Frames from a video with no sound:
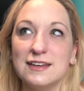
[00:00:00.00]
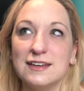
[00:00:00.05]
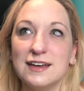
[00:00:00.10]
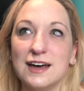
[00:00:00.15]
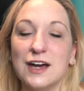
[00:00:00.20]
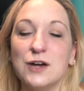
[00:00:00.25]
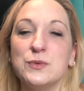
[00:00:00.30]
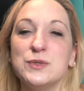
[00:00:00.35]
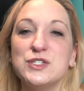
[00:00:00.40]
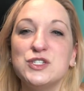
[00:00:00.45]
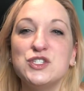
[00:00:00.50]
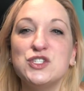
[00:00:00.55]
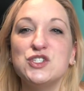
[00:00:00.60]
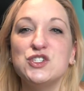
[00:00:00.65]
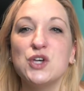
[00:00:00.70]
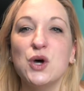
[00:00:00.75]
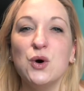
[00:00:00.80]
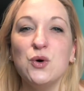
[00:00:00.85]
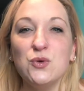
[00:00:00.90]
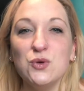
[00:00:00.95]
I was
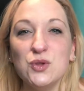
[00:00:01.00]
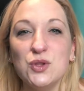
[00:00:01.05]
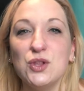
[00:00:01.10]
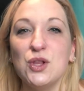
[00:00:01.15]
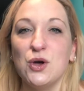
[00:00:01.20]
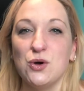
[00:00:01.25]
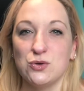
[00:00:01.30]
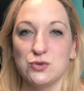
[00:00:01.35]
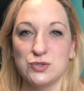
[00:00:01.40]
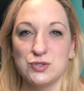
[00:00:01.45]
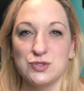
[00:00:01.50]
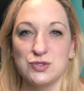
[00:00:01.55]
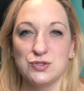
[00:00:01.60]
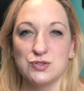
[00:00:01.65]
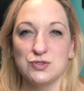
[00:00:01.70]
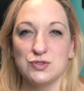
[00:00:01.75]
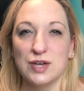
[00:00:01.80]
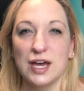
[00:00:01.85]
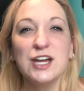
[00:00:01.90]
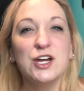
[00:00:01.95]
so
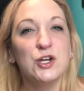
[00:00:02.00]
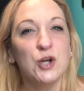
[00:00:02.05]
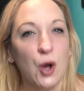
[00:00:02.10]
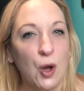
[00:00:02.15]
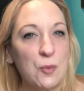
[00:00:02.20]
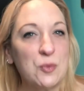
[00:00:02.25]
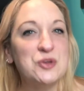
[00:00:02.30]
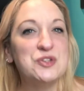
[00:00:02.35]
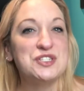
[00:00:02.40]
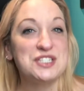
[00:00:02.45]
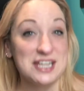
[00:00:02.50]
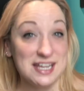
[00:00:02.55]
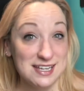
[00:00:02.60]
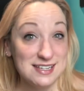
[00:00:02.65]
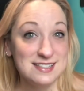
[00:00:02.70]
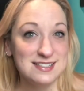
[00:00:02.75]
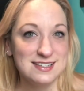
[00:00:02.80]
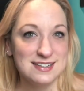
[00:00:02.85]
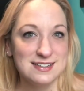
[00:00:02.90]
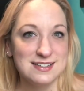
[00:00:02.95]
close, I could almost
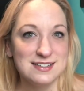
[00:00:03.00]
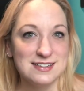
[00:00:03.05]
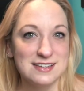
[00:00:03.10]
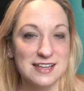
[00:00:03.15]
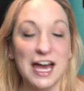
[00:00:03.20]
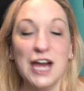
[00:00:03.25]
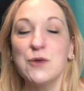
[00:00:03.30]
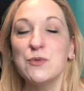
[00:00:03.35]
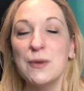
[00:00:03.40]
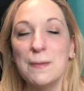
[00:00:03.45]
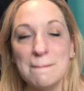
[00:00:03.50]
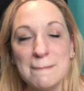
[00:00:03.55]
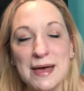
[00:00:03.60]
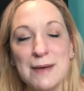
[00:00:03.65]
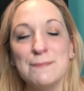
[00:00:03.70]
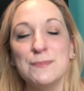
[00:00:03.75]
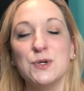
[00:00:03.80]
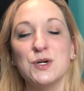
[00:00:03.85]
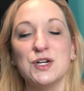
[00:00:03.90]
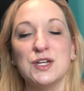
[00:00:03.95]
taste it. I
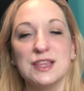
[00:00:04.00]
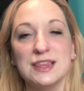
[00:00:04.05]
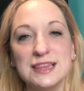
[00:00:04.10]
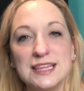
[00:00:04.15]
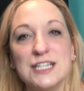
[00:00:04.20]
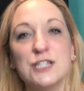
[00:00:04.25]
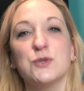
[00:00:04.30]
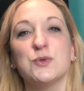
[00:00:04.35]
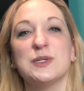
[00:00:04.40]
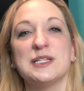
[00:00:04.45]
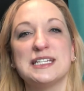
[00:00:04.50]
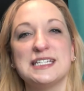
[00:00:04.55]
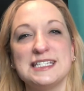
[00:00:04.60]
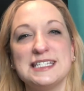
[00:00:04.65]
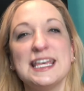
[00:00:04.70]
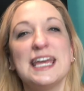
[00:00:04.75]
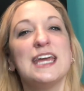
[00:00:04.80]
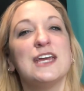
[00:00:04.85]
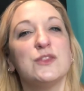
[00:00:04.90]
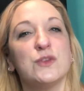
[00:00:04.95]
remember literally
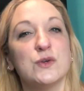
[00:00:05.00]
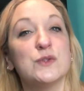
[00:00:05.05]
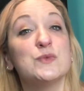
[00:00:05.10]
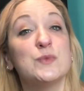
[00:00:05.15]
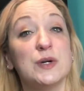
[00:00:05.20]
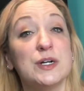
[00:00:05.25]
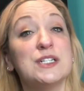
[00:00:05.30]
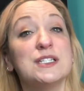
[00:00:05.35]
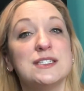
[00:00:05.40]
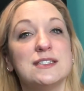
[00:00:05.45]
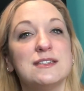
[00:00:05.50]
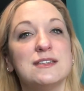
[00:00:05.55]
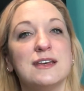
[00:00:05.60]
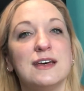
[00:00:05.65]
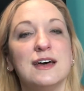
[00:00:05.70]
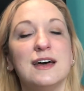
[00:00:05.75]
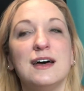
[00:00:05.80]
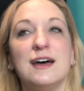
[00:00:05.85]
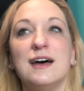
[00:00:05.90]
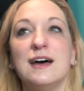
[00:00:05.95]
saying those words.
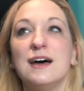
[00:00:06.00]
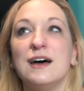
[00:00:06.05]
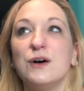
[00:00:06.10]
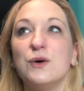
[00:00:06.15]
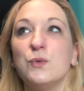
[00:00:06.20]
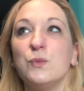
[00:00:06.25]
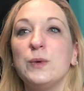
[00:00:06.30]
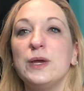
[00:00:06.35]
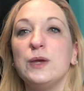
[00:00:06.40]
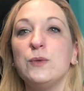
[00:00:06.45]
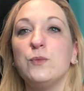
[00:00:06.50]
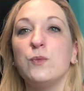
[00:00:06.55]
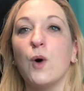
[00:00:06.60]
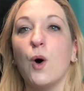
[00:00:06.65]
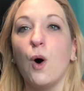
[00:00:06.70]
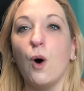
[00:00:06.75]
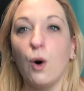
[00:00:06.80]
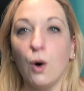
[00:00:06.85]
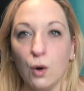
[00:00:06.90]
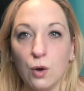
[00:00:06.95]
We
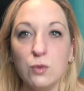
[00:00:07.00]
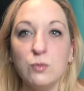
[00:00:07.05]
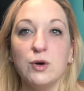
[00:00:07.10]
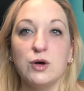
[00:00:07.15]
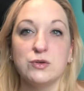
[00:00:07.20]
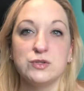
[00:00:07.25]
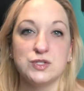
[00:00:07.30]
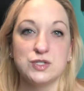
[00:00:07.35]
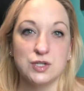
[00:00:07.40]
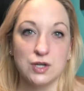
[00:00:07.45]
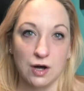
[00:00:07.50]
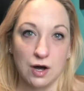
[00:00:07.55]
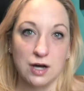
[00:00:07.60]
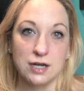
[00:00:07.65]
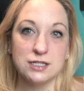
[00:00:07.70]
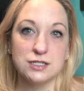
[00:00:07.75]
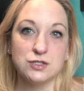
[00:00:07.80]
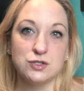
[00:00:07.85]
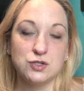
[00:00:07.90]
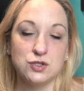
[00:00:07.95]
almost
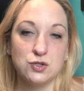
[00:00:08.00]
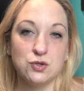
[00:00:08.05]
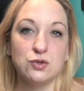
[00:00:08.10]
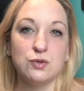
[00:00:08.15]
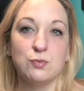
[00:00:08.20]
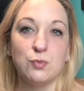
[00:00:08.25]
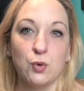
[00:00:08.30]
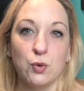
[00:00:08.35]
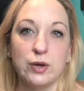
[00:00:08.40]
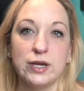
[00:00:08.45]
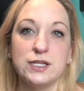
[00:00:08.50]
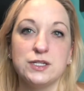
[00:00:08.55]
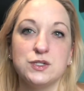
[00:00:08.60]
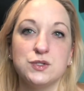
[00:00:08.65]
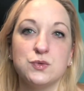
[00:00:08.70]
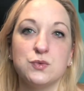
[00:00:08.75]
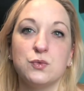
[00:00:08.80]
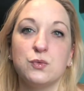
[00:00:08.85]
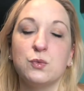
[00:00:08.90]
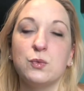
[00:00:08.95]
got to the point
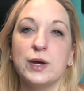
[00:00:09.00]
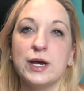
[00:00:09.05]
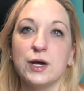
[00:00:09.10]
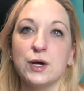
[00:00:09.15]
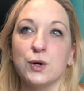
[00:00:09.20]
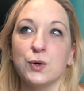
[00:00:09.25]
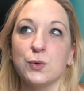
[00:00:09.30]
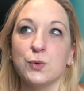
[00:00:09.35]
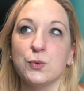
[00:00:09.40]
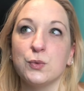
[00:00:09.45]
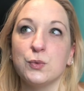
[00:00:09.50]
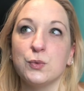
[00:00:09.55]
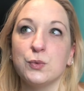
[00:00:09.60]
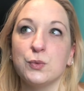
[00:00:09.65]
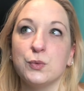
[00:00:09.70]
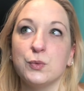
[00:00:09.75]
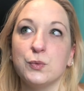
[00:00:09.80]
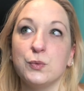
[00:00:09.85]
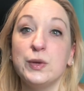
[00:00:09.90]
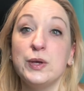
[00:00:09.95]
where
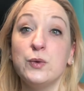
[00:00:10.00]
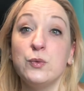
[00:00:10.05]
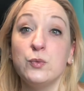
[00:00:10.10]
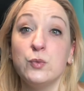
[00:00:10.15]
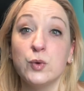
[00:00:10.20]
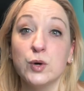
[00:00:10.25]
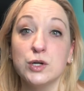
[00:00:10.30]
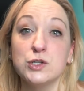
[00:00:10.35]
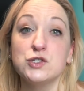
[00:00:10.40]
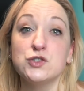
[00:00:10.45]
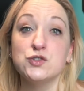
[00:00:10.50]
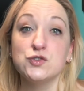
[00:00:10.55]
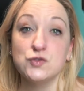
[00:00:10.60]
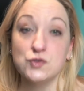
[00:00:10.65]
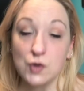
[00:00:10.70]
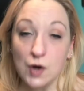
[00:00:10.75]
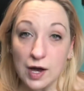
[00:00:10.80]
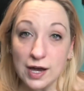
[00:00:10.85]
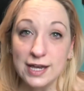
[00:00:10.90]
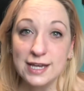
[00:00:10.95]
we were
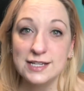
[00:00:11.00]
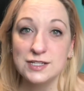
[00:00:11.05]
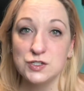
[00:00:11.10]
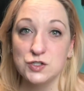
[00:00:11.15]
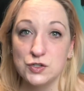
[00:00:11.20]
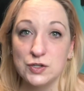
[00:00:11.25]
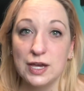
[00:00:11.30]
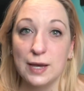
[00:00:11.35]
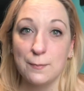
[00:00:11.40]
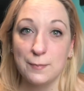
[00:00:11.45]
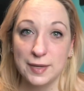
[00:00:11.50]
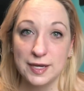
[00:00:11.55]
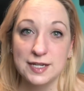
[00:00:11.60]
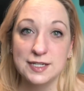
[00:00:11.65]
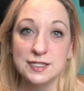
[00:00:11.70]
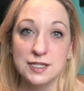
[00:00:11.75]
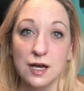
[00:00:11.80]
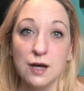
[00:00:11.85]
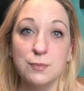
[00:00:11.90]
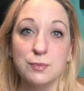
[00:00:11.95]
trying to get picked
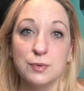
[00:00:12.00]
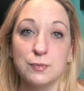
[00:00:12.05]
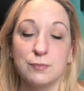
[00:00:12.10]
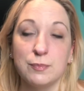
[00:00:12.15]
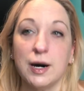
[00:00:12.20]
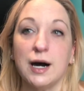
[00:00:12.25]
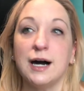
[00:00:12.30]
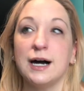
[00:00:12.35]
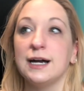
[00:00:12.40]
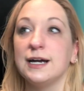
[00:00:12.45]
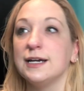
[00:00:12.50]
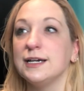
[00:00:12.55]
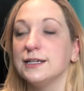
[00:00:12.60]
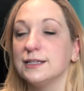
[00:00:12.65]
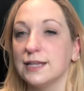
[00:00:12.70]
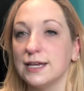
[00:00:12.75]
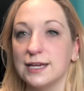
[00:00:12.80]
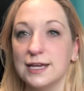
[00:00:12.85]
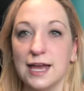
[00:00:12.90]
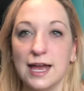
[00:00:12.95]
up by
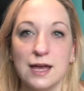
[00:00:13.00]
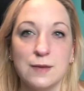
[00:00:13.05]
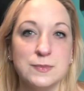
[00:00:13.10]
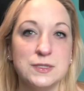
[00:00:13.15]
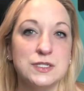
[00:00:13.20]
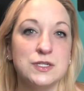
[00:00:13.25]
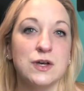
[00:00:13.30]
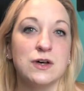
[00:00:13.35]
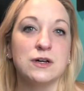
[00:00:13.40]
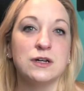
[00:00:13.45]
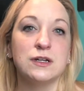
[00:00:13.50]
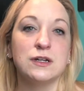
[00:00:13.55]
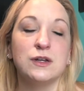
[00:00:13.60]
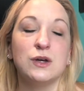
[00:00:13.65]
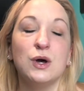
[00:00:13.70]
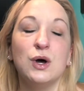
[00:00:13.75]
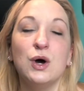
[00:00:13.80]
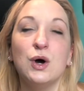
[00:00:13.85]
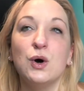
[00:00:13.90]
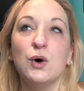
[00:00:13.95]
like Amazon
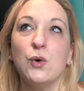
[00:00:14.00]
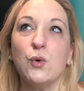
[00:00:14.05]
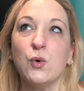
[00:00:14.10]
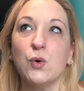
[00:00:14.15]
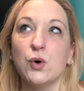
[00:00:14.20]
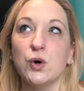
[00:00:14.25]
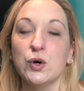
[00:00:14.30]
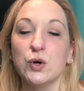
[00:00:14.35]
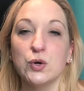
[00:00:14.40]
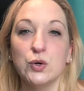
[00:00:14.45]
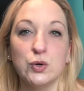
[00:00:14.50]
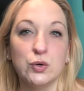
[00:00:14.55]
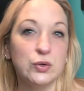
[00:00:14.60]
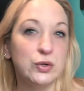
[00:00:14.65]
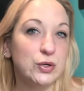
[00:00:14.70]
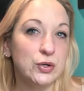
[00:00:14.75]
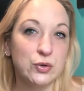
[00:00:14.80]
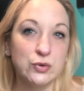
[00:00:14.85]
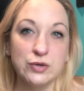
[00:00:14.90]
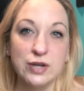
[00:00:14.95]
or you
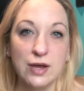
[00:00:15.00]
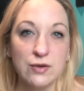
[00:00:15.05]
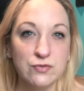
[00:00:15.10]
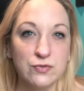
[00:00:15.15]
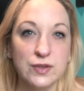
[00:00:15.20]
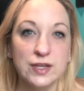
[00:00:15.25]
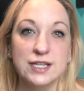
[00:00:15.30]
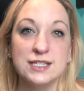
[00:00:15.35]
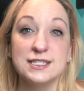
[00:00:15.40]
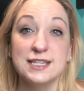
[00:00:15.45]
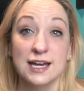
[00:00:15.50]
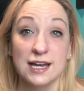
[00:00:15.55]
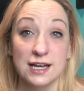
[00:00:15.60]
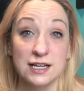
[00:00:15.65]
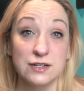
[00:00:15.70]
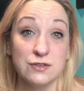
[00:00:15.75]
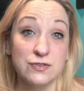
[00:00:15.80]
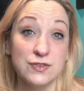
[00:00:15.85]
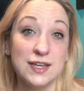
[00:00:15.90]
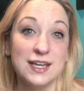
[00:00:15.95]
know Netflix that kind
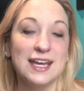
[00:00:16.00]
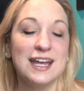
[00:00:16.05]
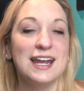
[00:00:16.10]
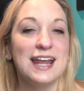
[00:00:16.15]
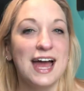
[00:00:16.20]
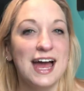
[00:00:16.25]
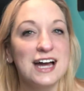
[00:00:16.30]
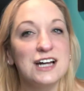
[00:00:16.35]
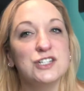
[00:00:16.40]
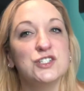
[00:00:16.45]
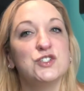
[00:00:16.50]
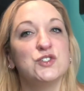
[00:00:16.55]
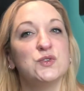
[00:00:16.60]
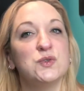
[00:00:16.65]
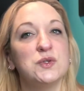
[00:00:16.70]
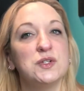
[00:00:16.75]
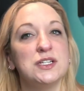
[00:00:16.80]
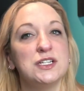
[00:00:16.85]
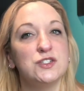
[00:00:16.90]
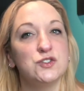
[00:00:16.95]
of thing and
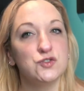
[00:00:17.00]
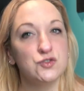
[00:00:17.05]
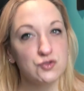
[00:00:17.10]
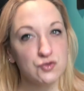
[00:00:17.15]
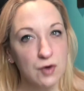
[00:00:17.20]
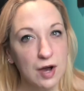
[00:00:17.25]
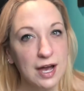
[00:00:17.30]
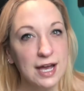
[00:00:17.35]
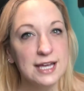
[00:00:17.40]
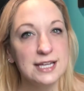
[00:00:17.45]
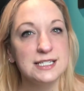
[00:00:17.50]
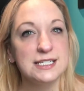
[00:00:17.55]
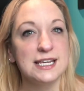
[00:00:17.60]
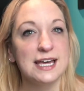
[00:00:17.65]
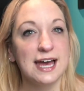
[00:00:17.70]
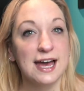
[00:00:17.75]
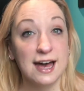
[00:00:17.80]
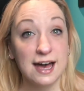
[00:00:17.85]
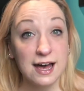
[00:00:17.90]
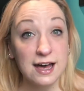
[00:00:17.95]
actually try to
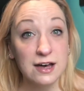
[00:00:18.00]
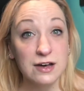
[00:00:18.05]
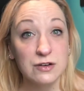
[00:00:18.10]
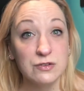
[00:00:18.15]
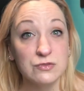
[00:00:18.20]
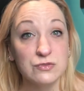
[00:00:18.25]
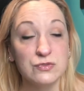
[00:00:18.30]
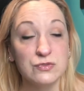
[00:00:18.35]
have